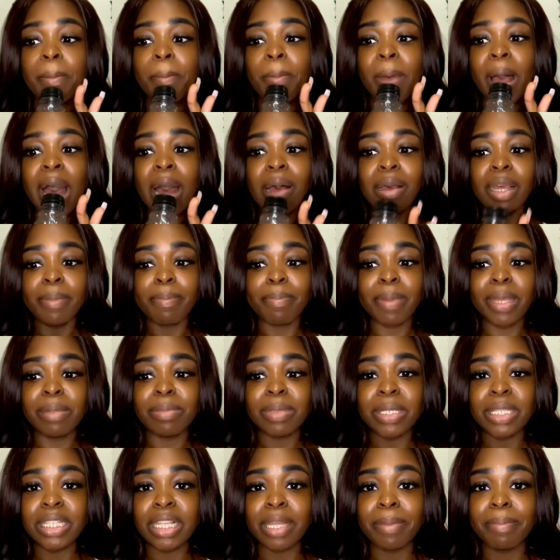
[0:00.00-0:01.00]
how I
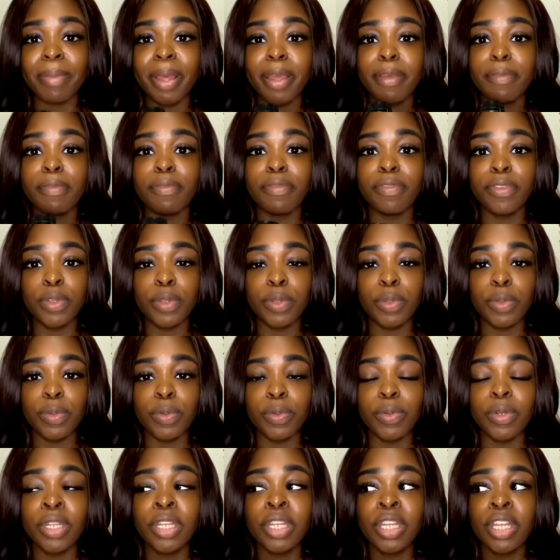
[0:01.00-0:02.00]
babysit my
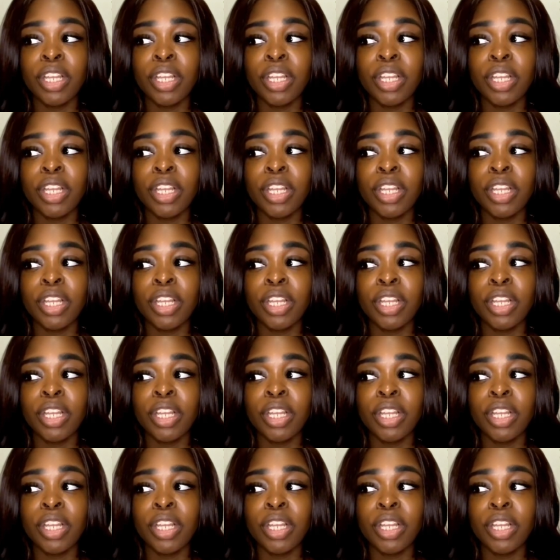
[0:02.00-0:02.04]
food.